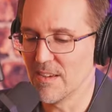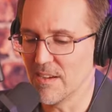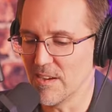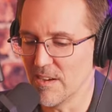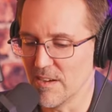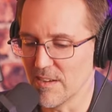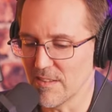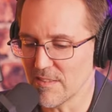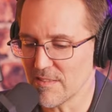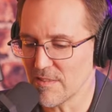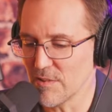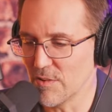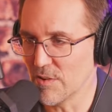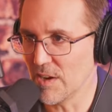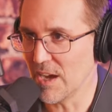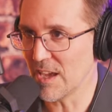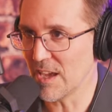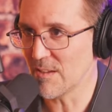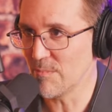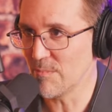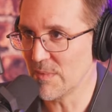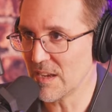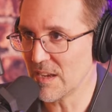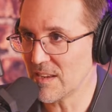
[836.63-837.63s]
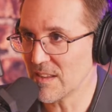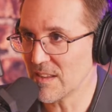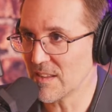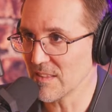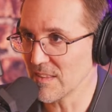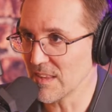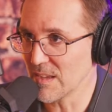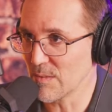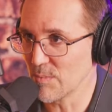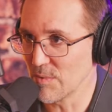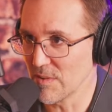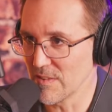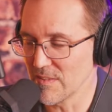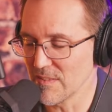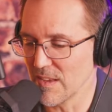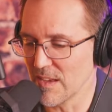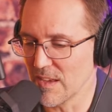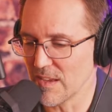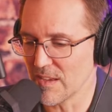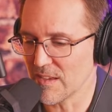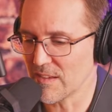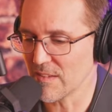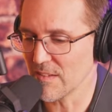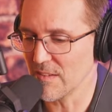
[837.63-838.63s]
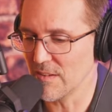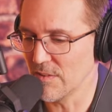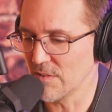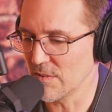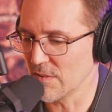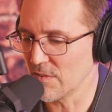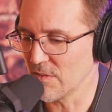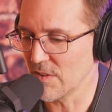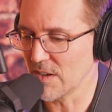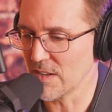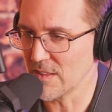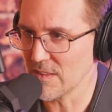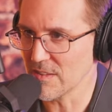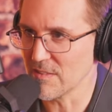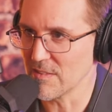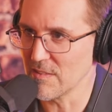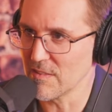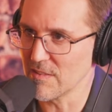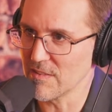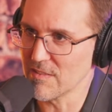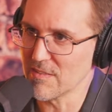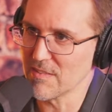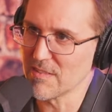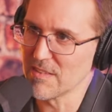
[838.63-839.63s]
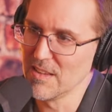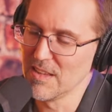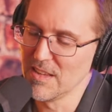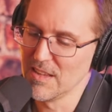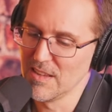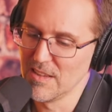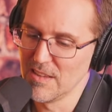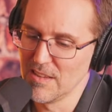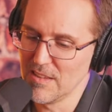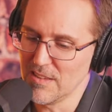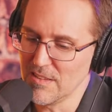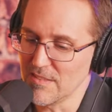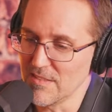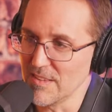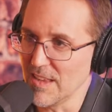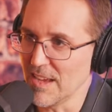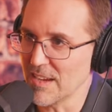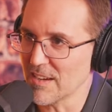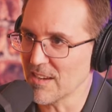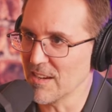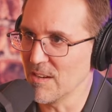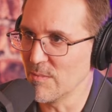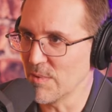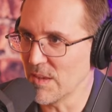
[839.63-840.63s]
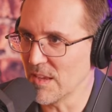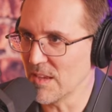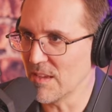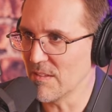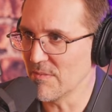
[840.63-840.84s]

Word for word: uh, so I immediately was like, oh, great, this is this is not going to be